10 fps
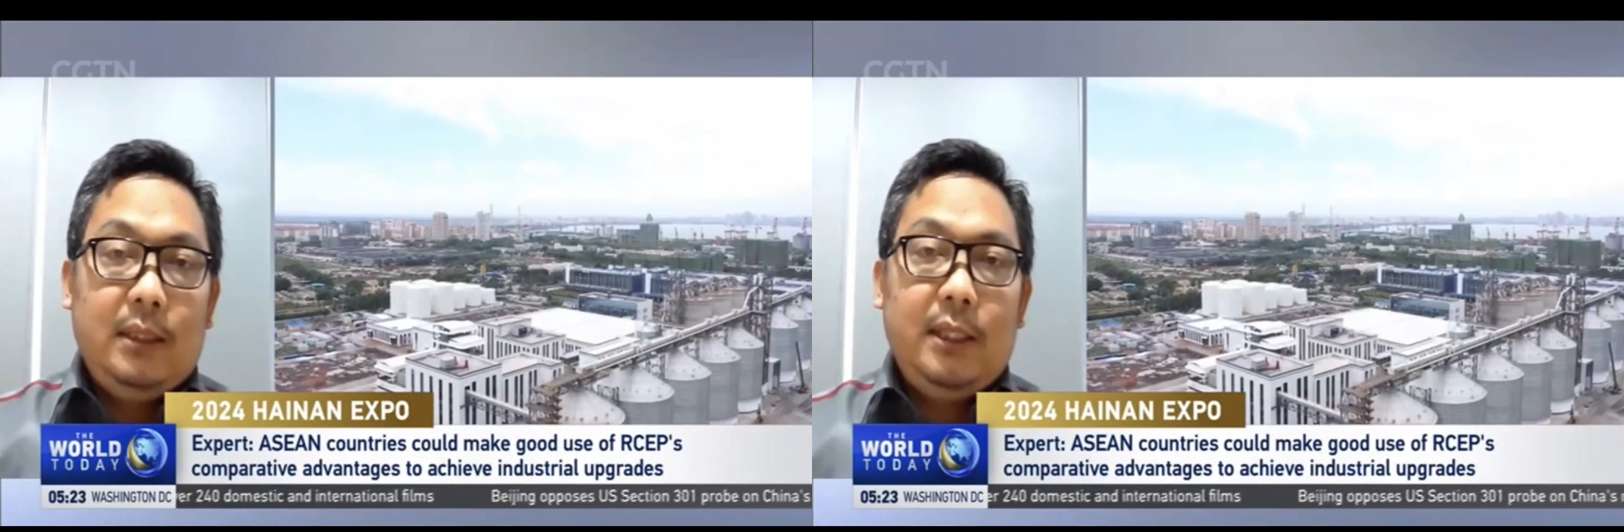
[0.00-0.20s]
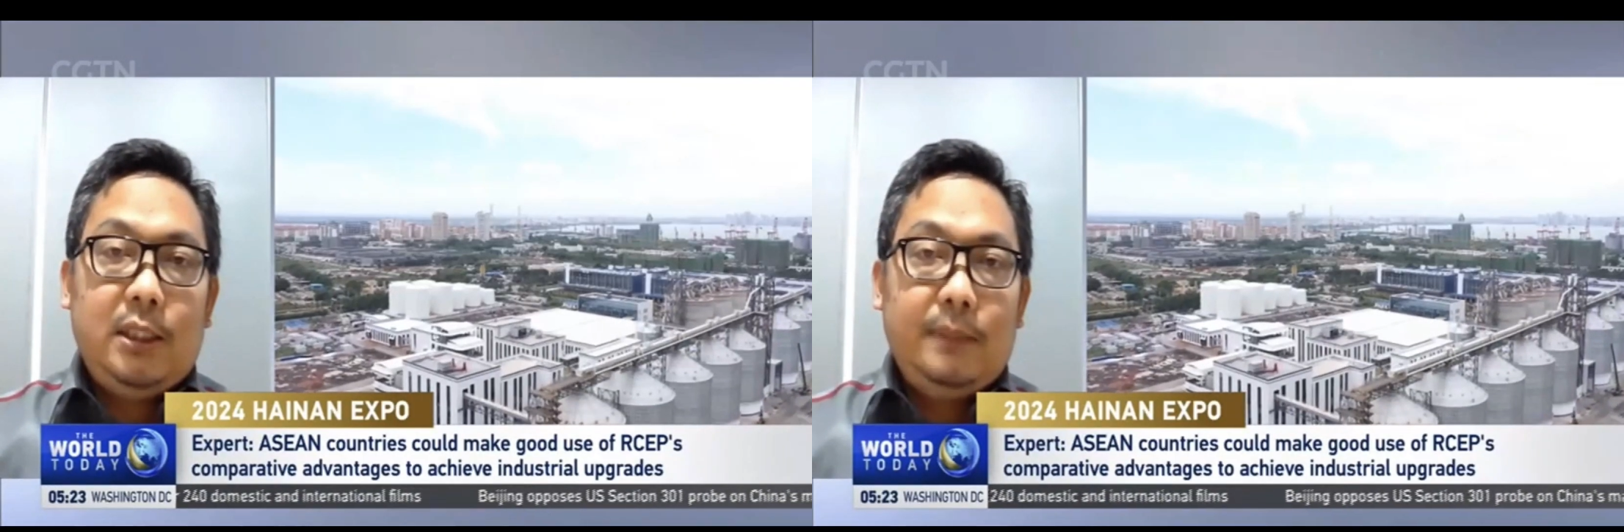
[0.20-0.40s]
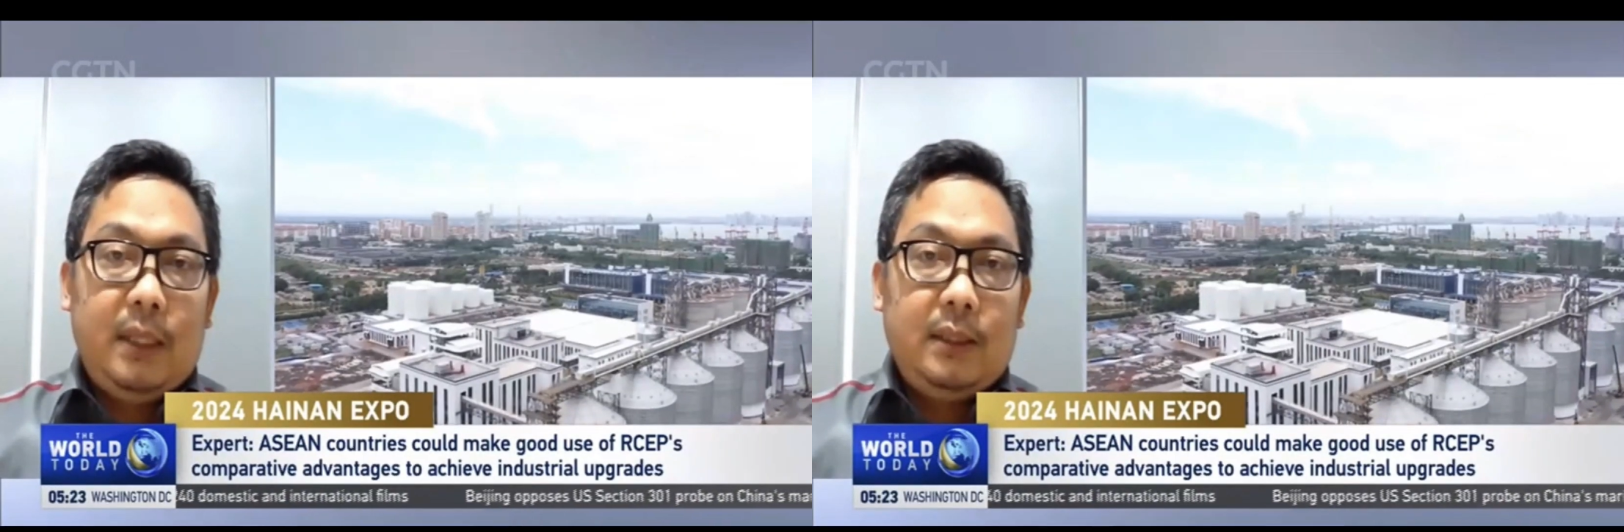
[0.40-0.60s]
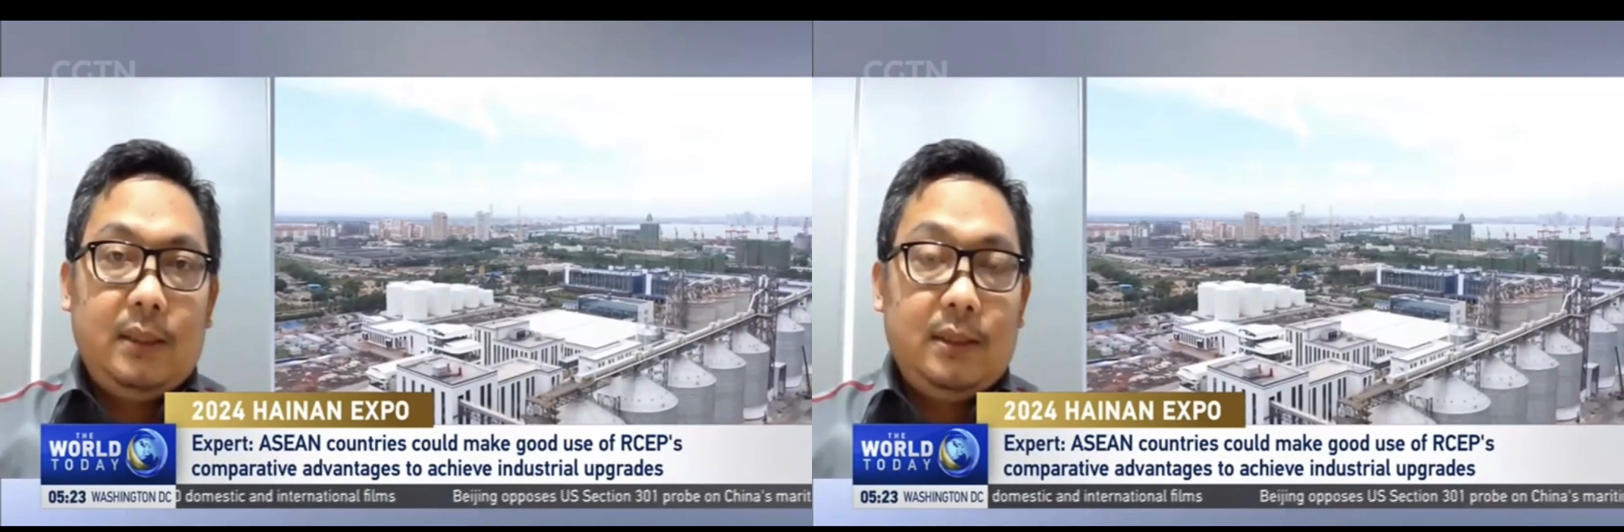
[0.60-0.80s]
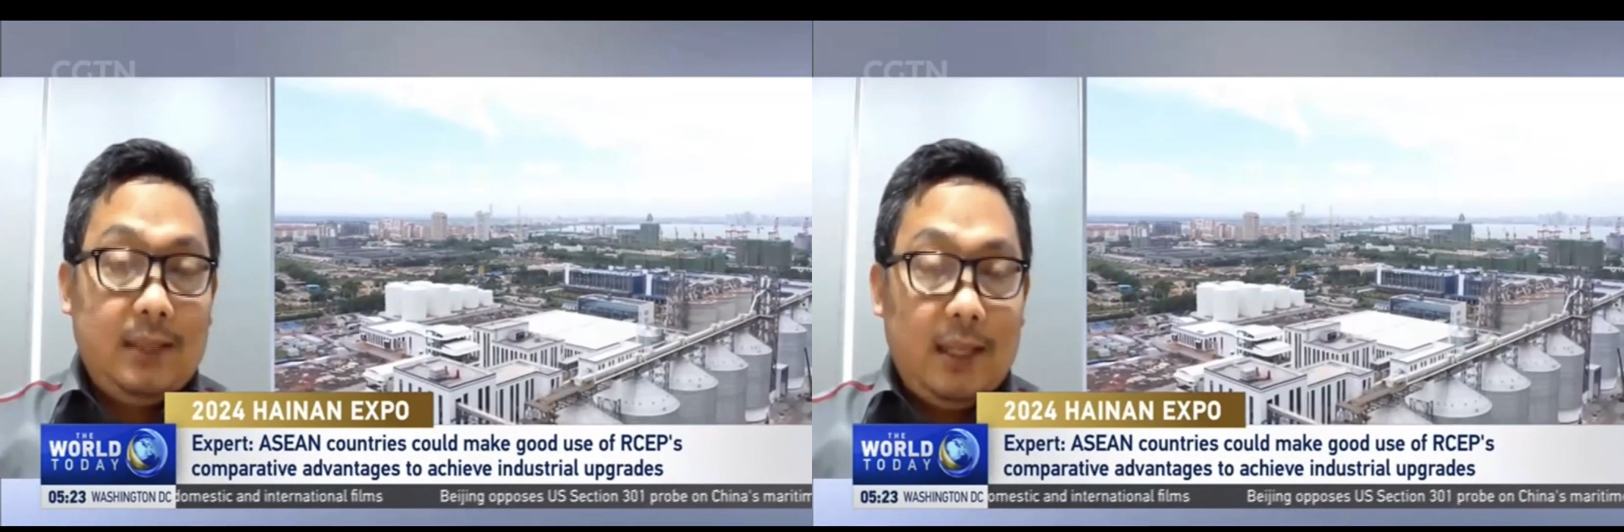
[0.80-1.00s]
this
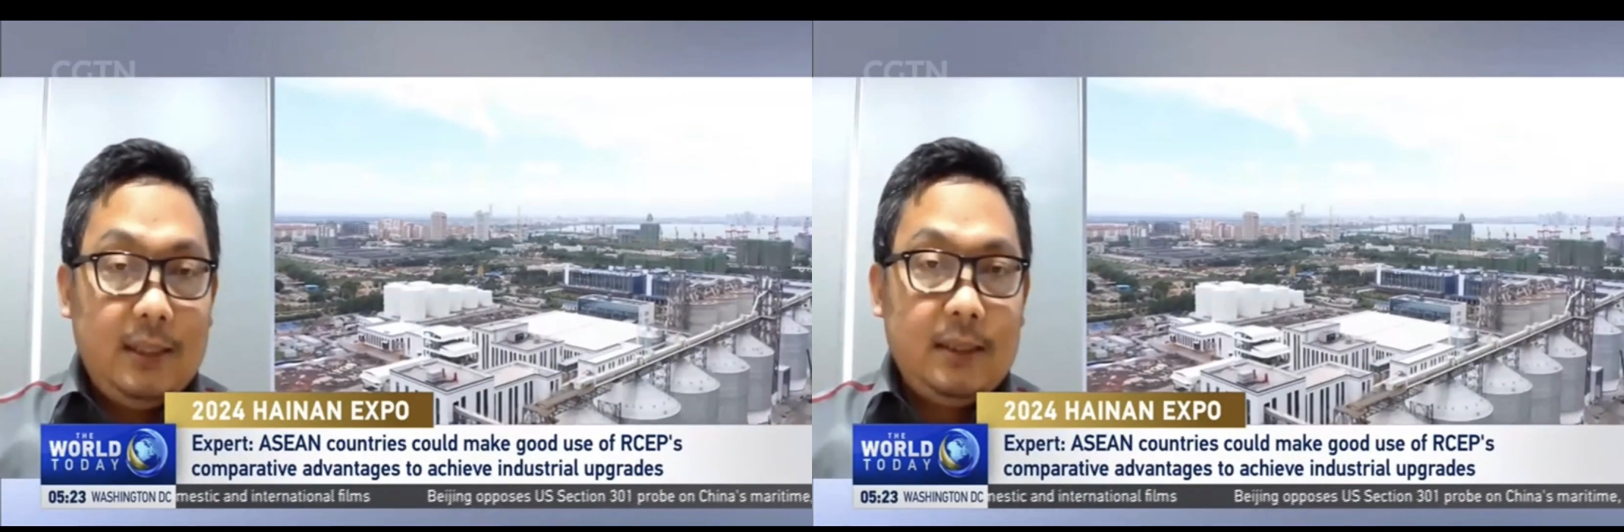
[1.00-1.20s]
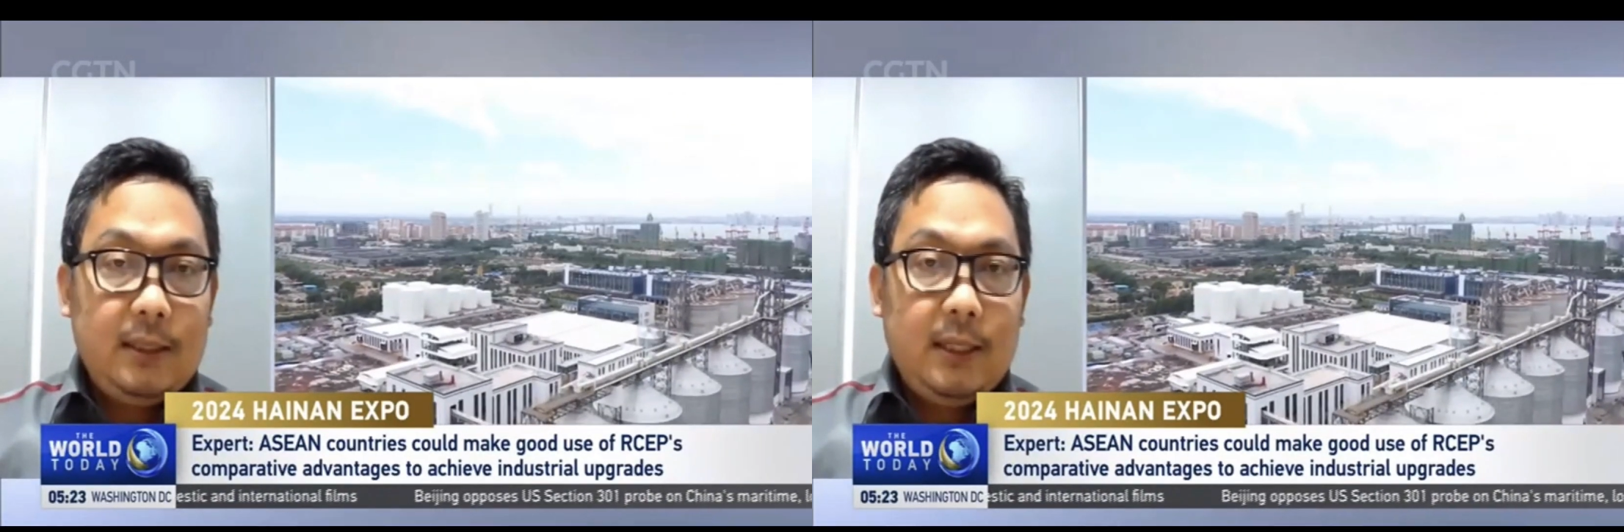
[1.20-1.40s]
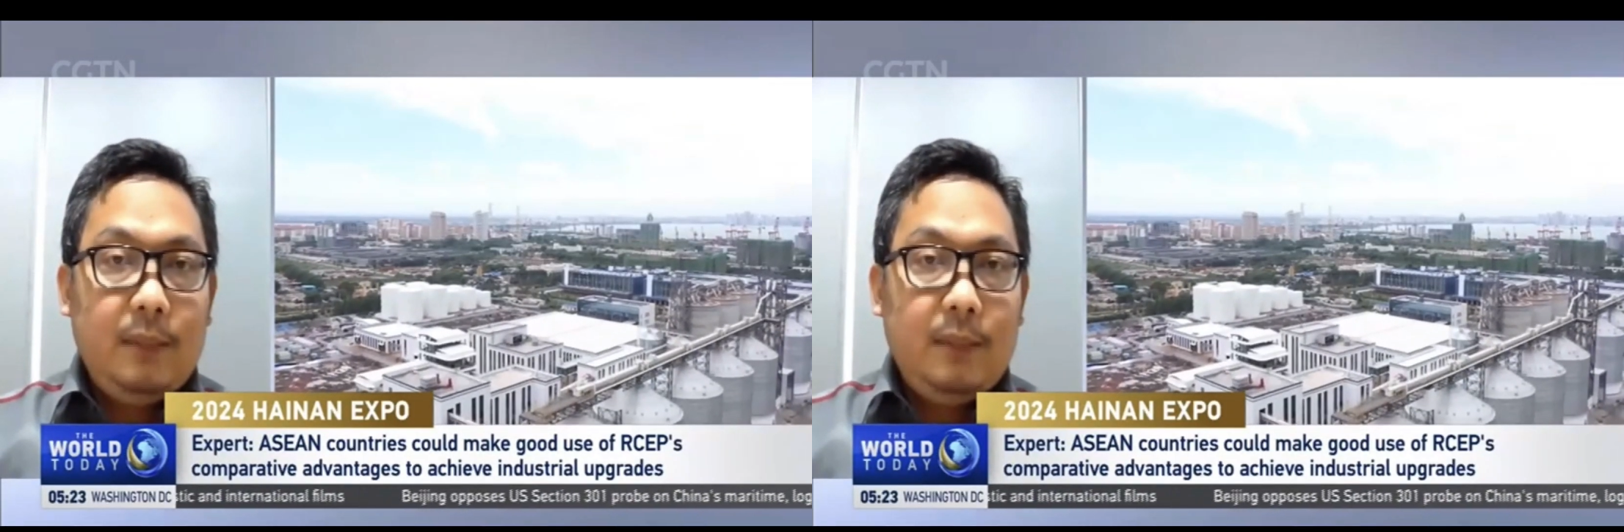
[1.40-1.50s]
market size